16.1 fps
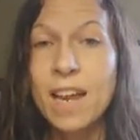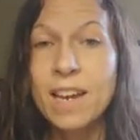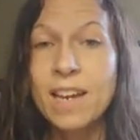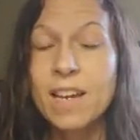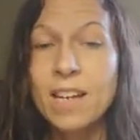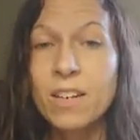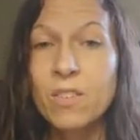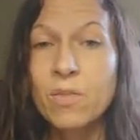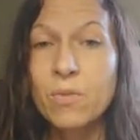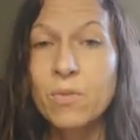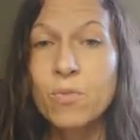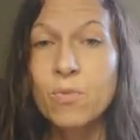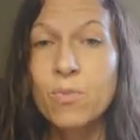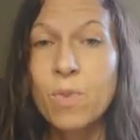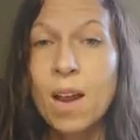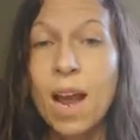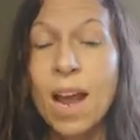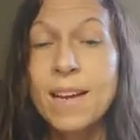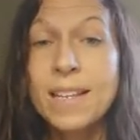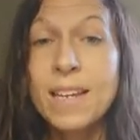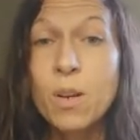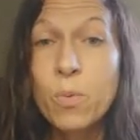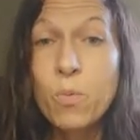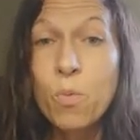I
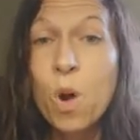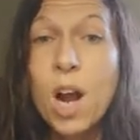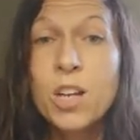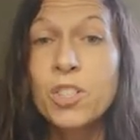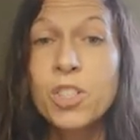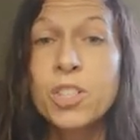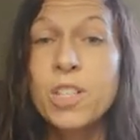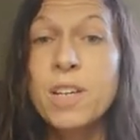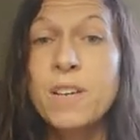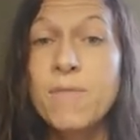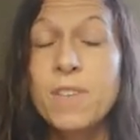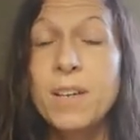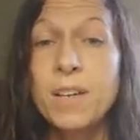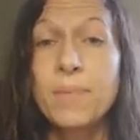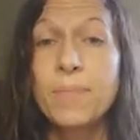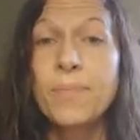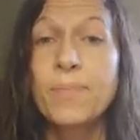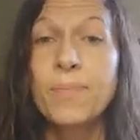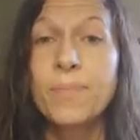didn't watch TV.